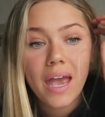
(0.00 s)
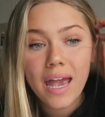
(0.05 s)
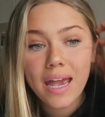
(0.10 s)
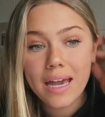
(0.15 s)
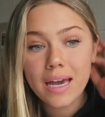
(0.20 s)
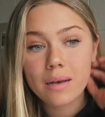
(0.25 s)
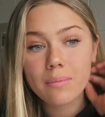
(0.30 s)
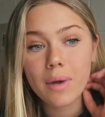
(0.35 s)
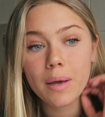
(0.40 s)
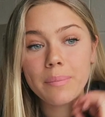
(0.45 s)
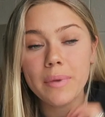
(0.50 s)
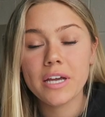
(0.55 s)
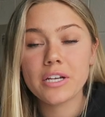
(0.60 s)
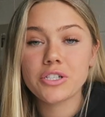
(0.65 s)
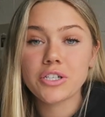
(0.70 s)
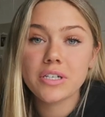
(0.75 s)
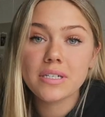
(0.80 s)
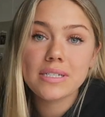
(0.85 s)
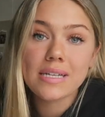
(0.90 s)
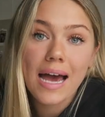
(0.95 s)
And my
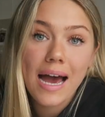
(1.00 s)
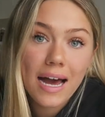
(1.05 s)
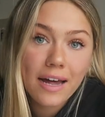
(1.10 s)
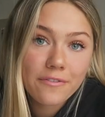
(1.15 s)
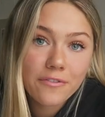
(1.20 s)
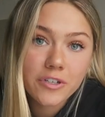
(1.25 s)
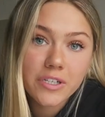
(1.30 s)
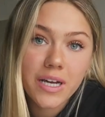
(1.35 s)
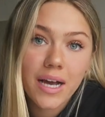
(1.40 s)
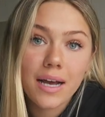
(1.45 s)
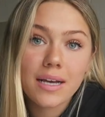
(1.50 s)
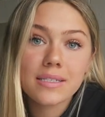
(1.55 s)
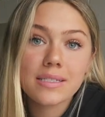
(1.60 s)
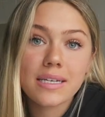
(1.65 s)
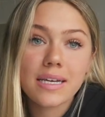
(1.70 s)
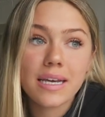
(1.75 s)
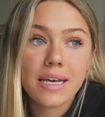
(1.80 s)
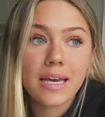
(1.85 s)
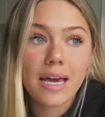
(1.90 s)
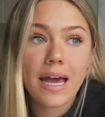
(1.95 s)
major is
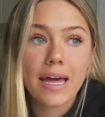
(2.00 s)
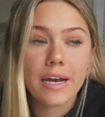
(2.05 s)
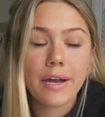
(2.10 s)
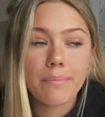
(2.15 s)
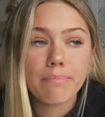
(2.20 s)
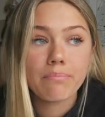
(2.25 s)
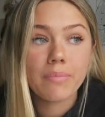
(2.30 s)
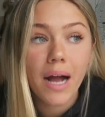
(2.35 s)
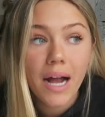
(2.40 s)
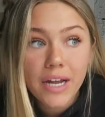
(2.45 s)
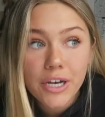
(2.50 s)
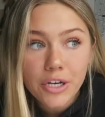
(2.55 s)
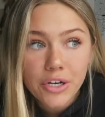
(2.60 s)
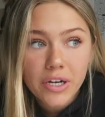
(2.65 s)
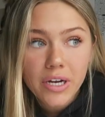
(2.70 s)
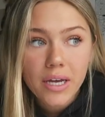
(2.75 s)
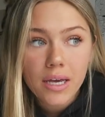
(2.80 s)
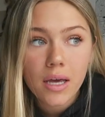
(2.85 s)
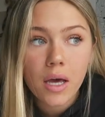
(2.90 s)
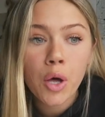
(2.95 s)
advertising, and I'm
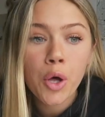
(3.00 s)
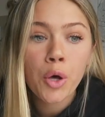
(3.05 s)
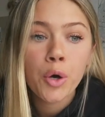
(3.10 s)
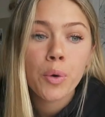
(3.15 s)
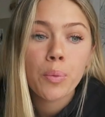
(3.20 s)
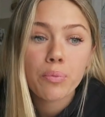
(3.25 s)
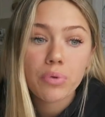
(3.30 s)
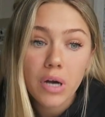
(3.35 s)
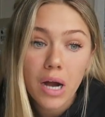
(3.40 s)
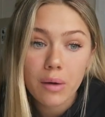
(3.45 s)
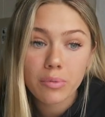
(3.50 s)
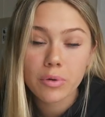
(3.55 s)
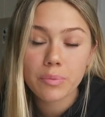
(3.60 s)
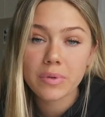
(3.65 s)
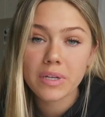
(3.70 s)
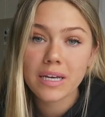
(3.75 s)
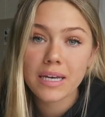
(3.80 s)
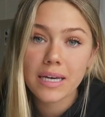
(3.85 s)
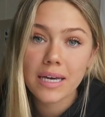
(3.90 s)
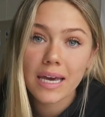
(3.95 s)
minoring
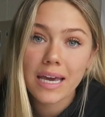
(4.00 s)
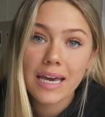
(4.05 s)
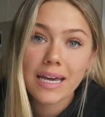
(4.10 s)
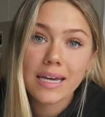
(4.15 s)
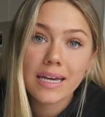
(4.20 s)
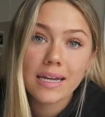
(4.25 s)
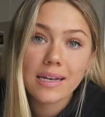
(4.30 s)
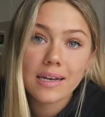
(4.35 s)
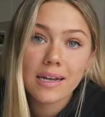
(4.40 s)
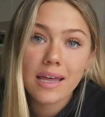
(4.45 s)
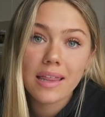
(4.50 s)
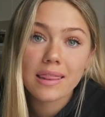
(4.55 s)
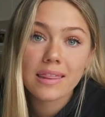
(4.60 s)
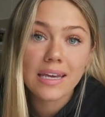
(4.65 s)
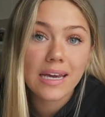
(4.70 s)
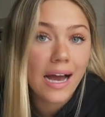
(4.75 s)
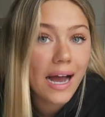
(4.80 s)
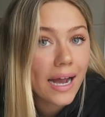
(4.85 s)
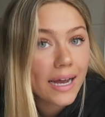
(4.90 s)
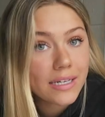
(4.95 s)
probably in
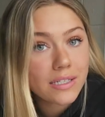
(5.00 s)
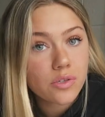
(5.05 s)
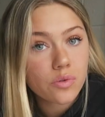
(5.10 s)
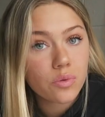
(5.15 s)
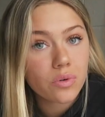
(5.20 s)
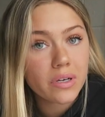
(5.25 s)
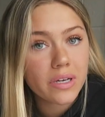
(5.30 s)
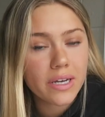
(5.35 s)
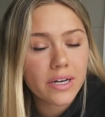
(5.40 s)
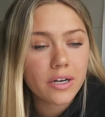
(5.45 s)
the iSchool